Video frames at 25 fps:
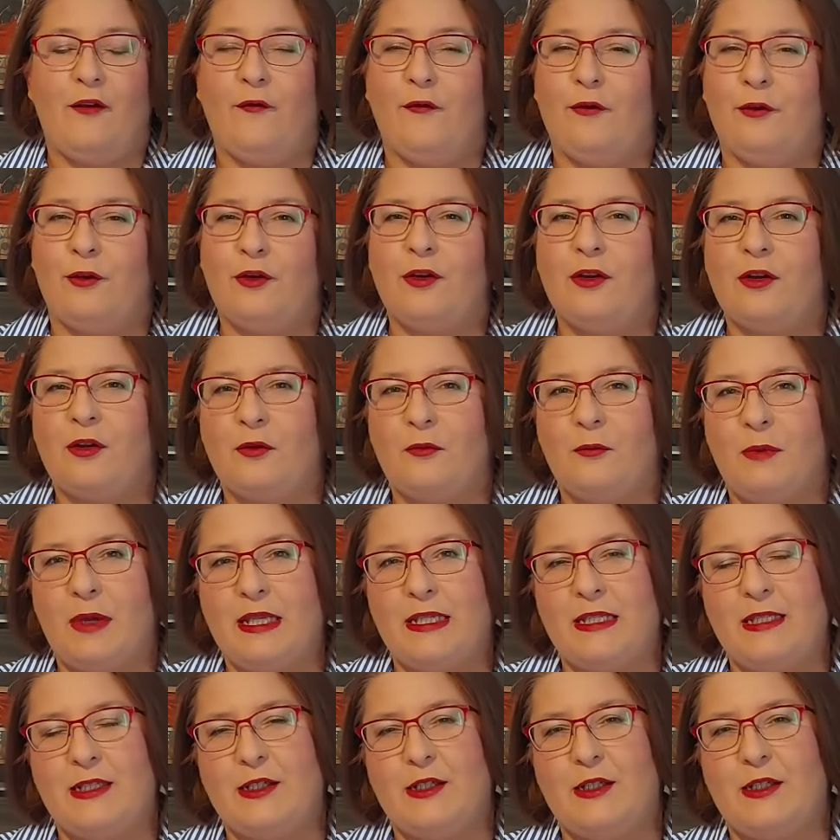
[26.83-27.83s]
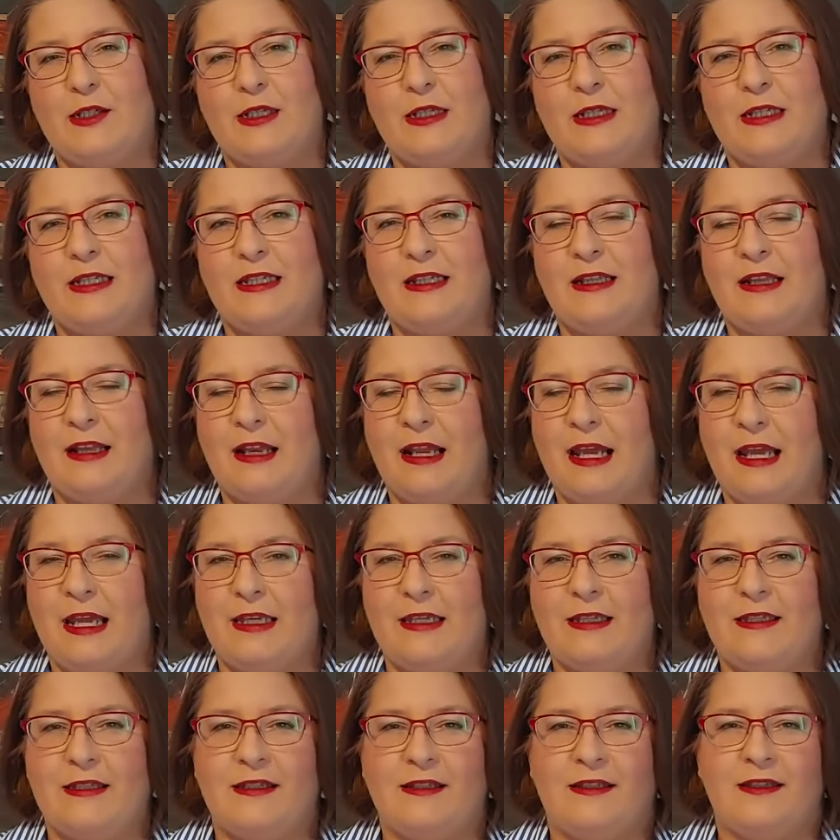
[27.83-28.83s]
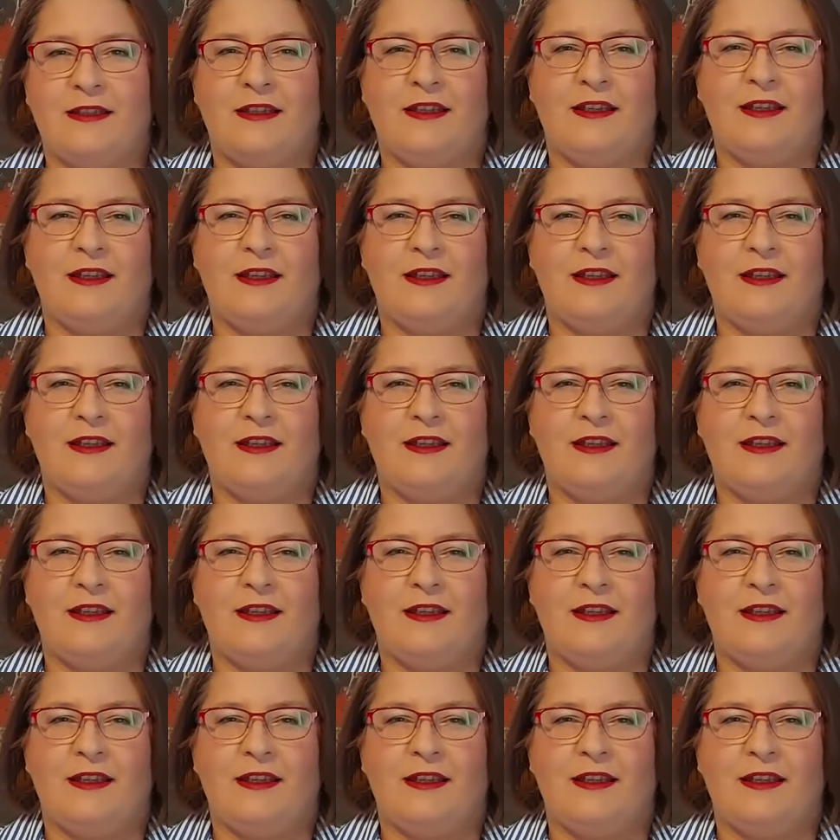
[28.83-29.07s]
for all messages, likes,